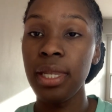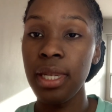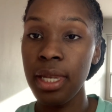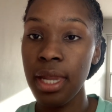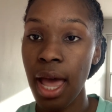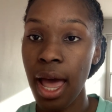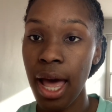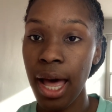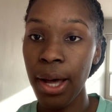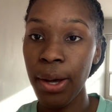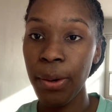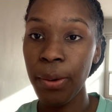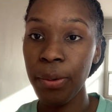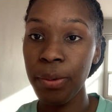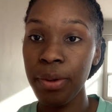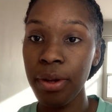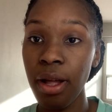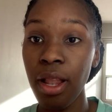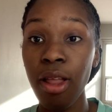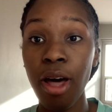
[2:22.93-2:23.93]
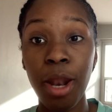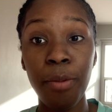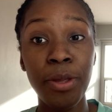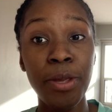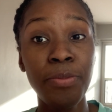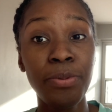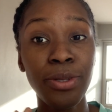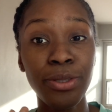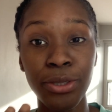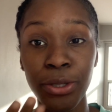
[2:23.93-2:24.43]
Now, a lot of
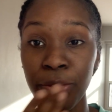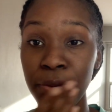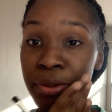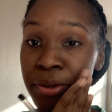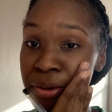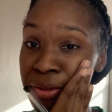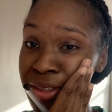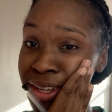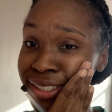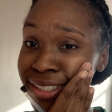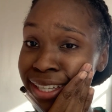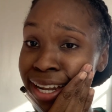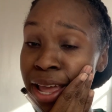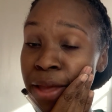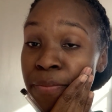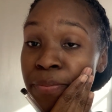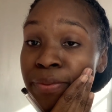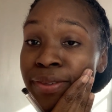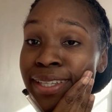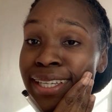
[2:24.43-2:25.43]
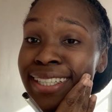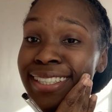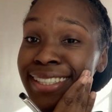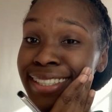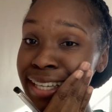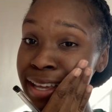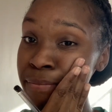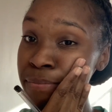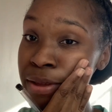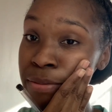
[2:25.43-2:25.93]
people don't know this, and I've
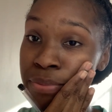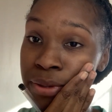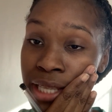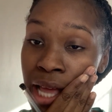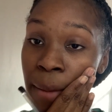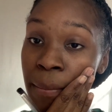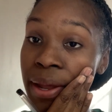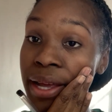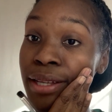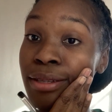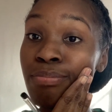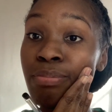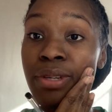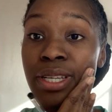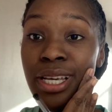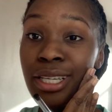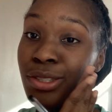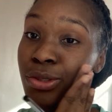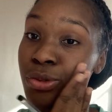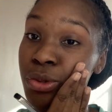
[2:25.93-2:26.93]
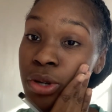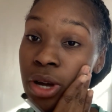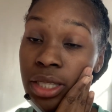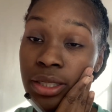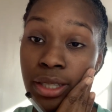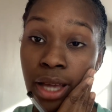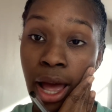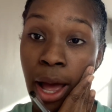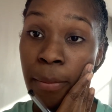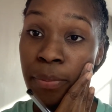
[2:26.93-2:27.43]
seen people, I'm like, please do
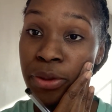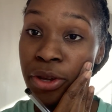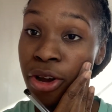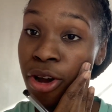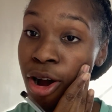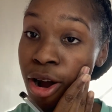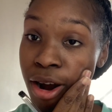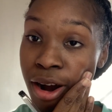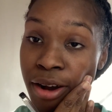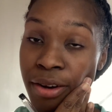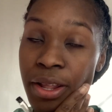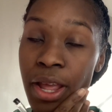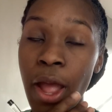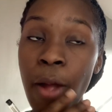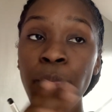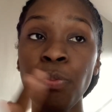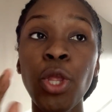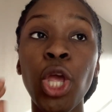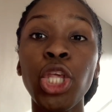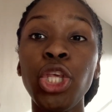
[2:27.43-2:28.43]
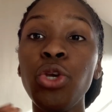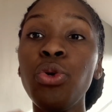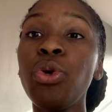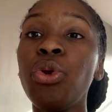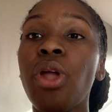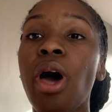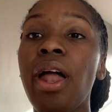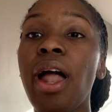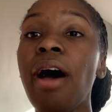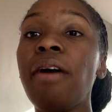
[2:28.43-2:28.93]
not tap your card. You
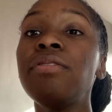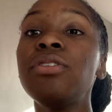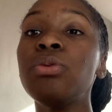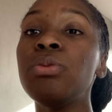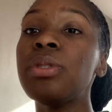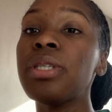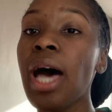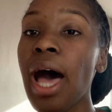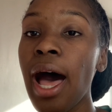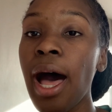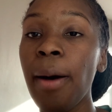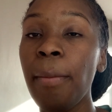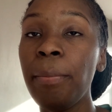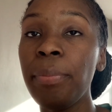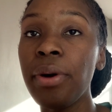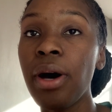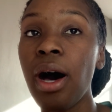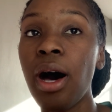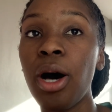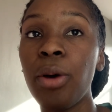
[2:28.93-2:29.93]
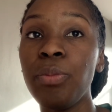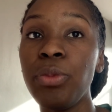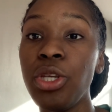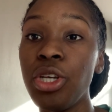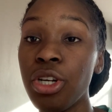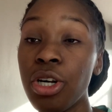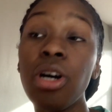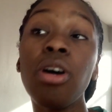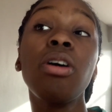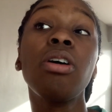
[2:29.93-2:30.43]
do not have to tap
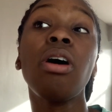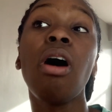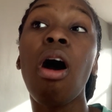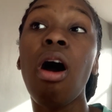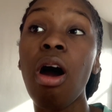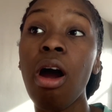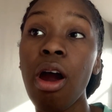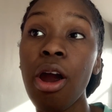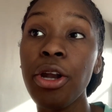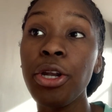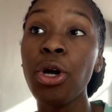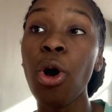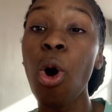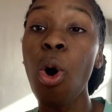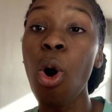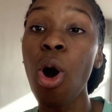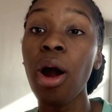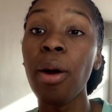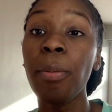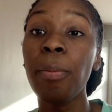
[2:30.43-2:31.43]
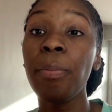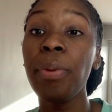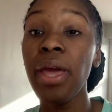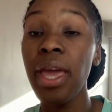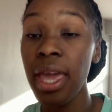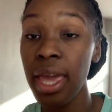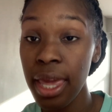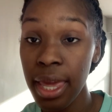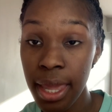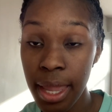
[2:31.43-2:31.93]
your card or
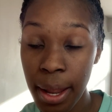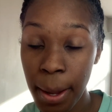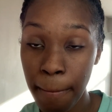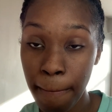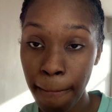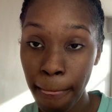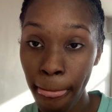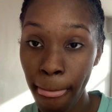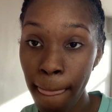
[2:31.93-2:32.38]
pay